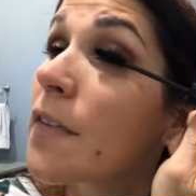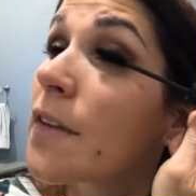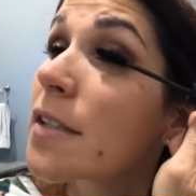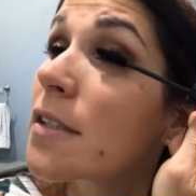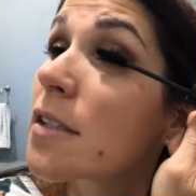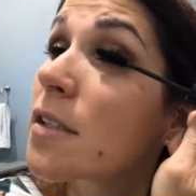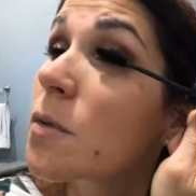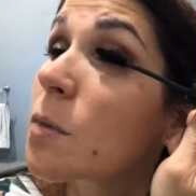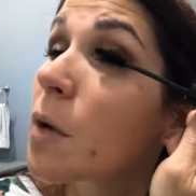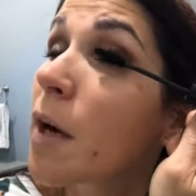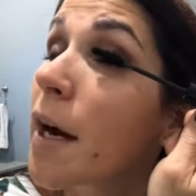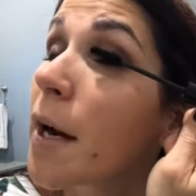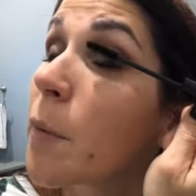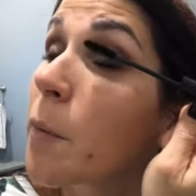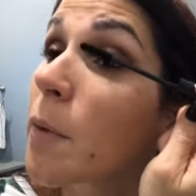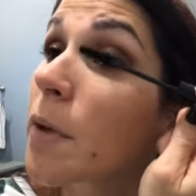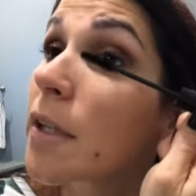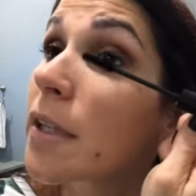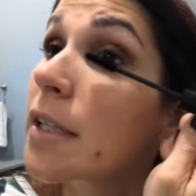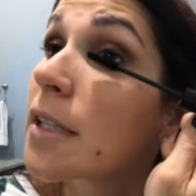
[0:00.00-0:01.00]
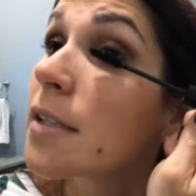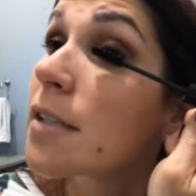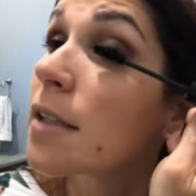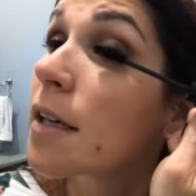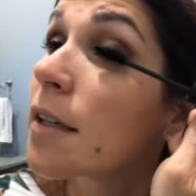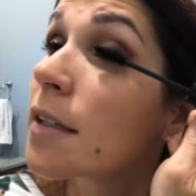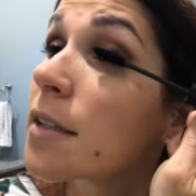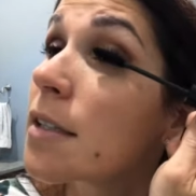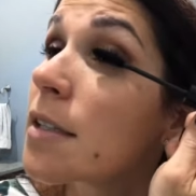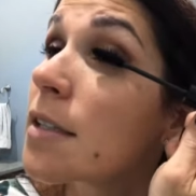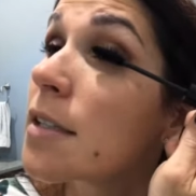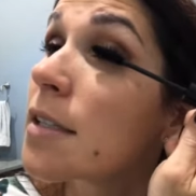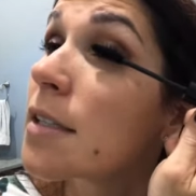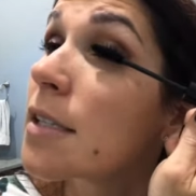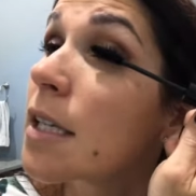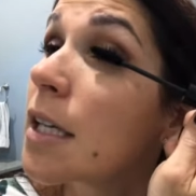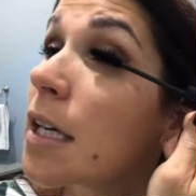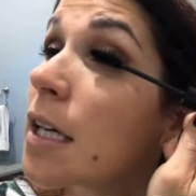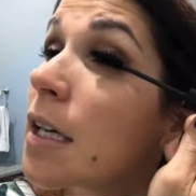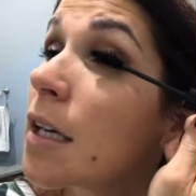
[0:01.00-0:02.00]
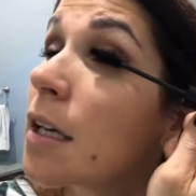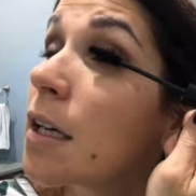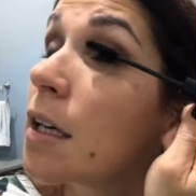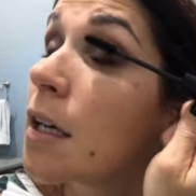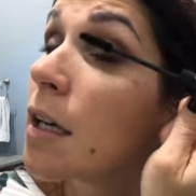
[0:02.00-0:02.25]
This is where I really start to see